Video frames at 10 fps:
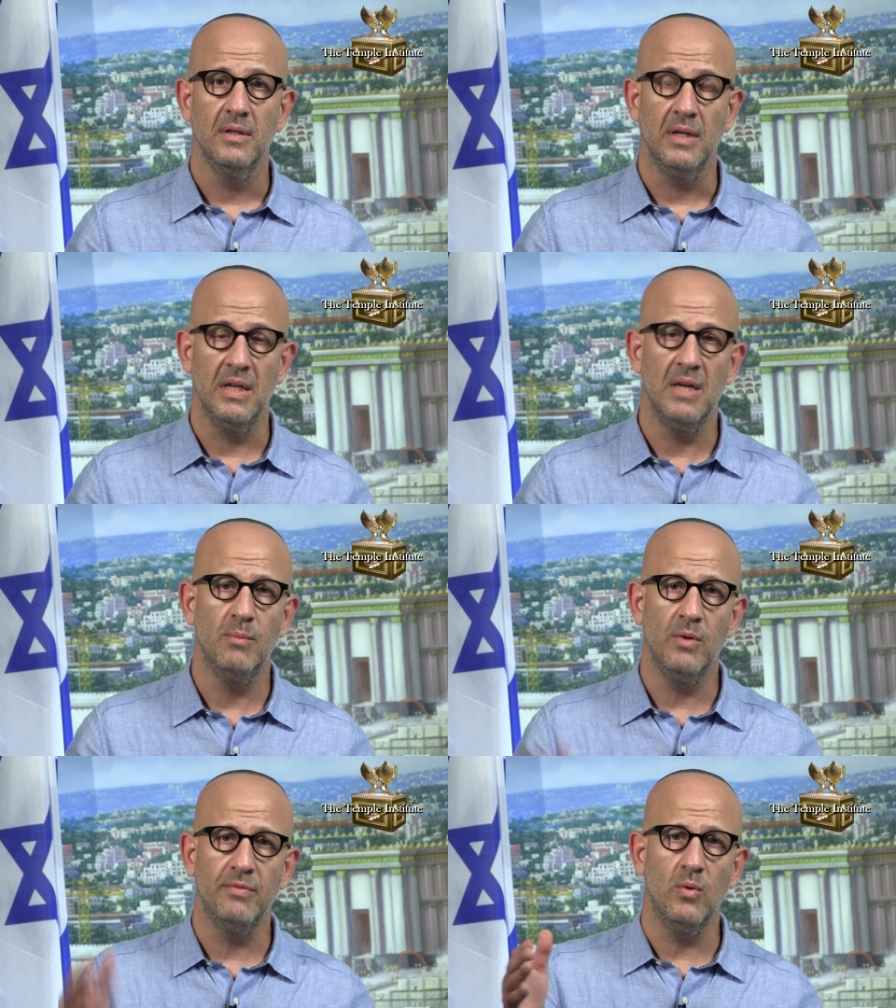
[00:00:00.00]
In
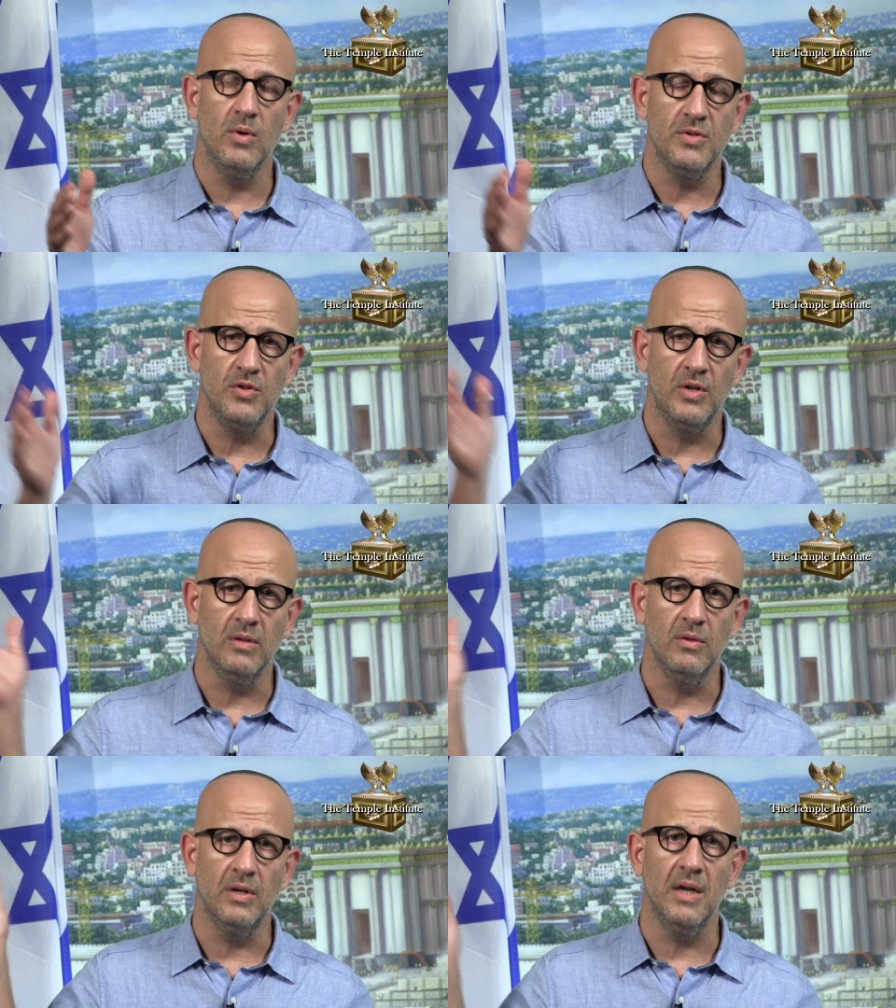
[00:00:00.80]
Hebrew, of course, you can
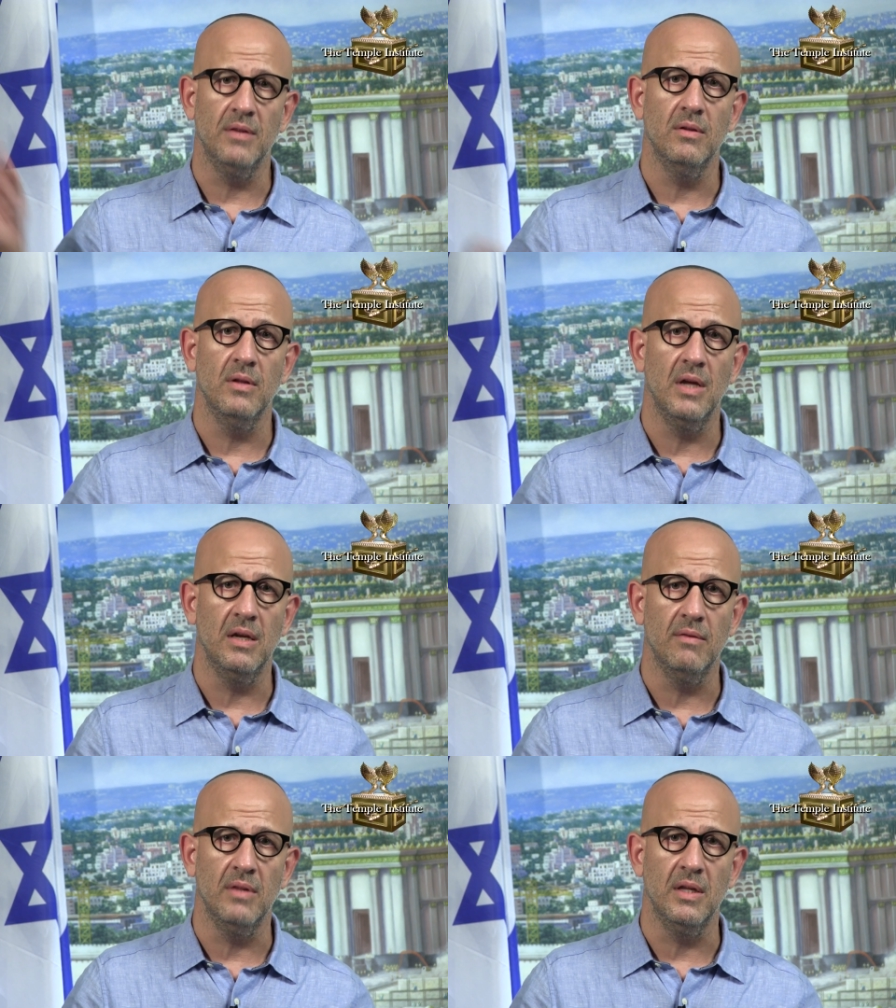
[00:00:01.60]
look at any
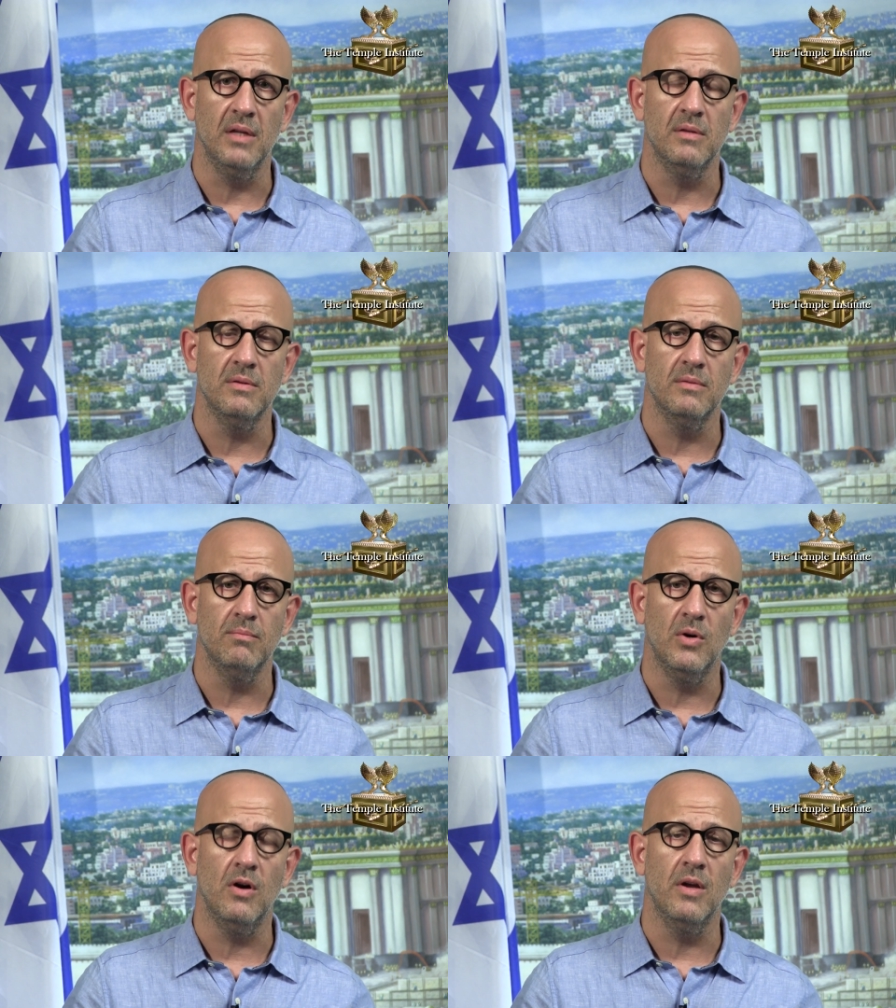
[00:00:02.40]
of the
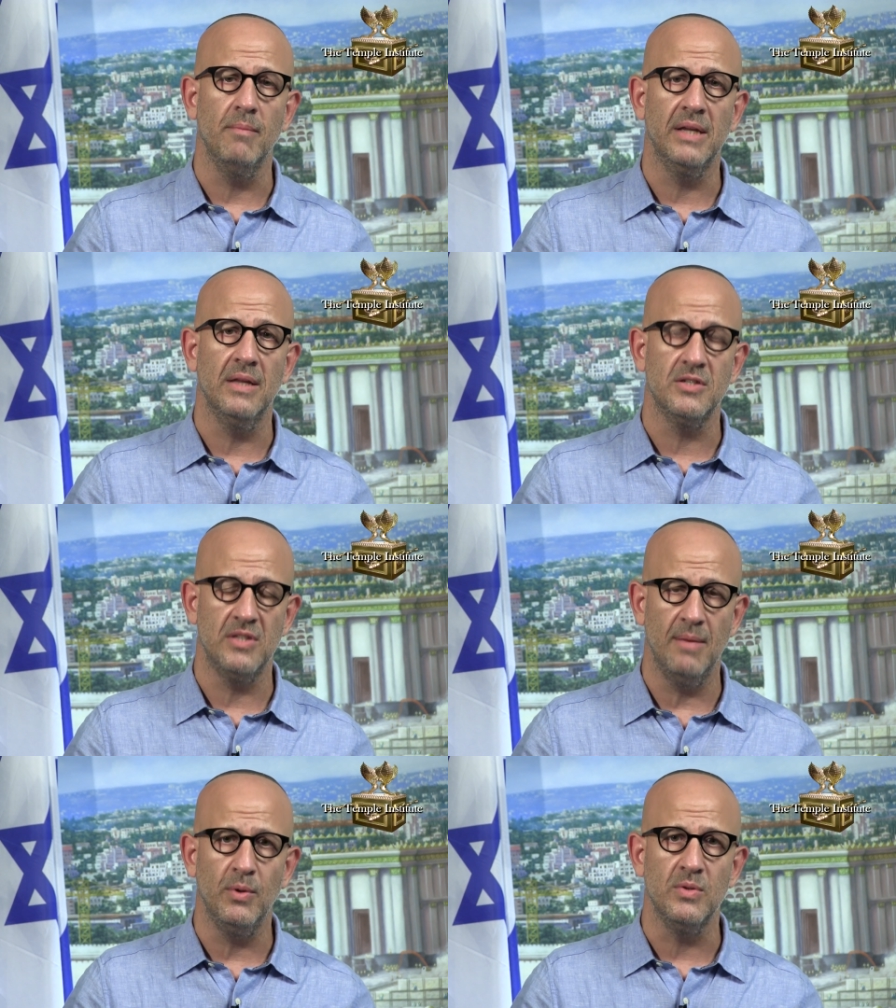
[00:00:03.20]
Mechon HaMikdash
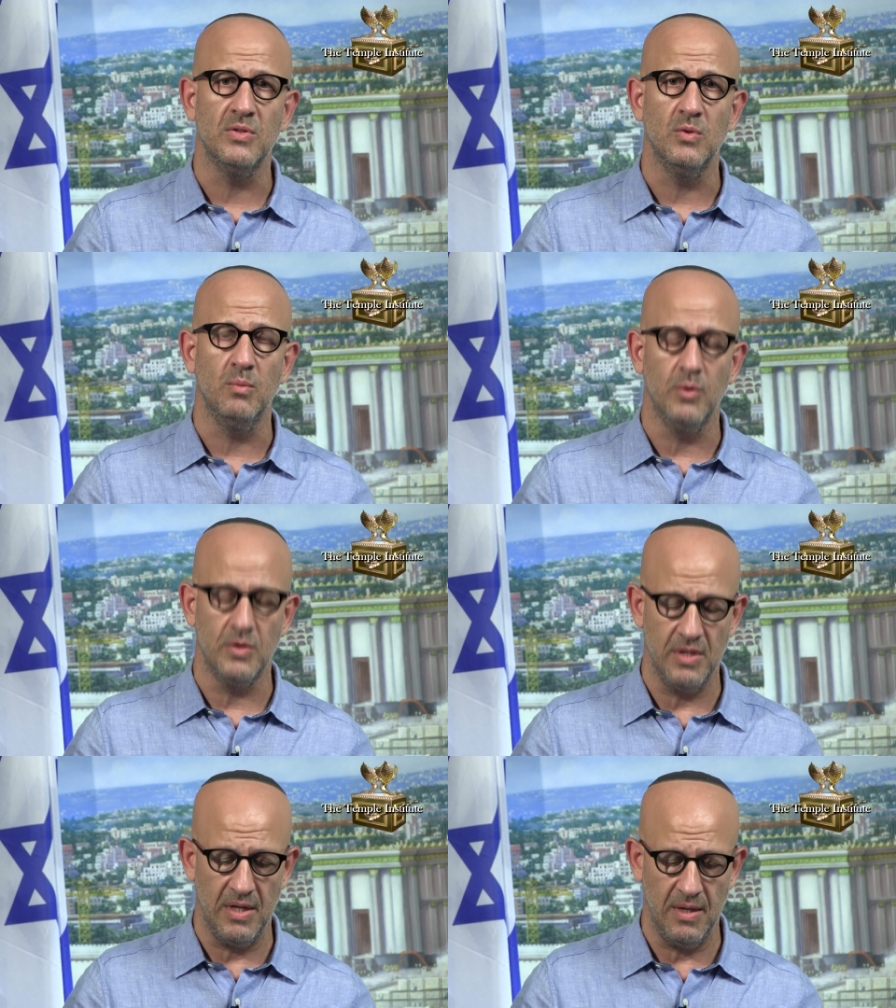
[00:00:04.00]
Temple Institute
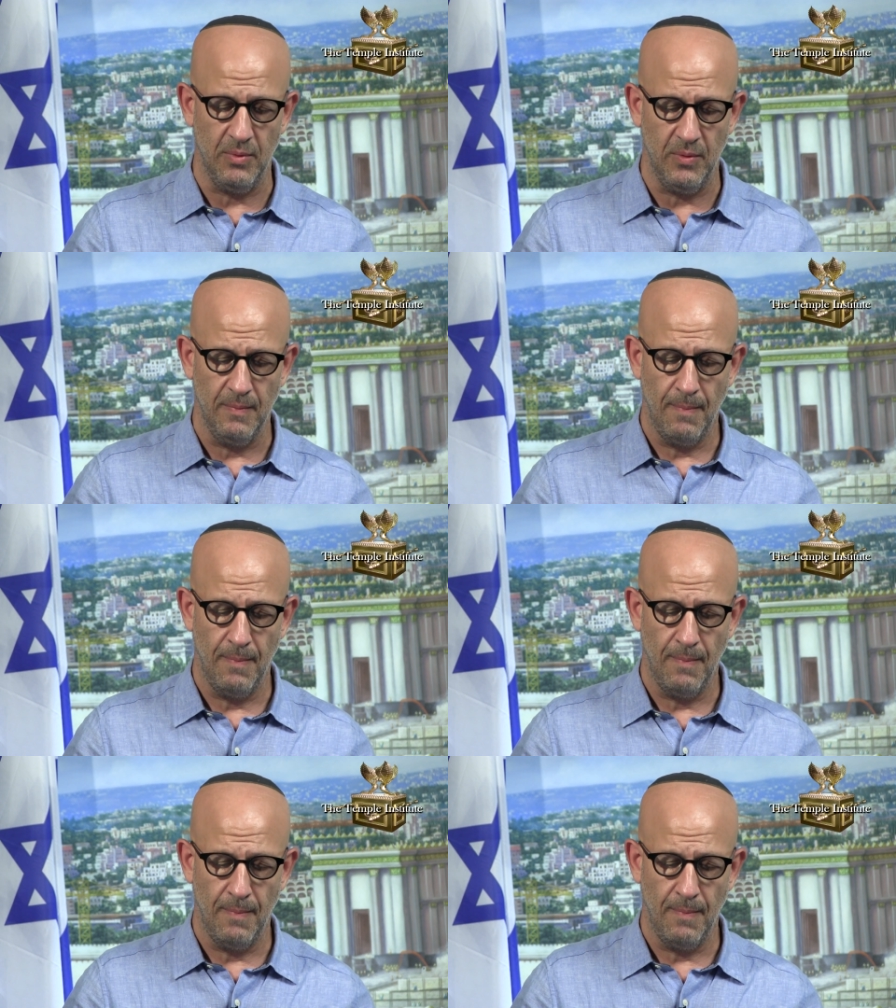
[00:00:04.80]
books in Hebrew.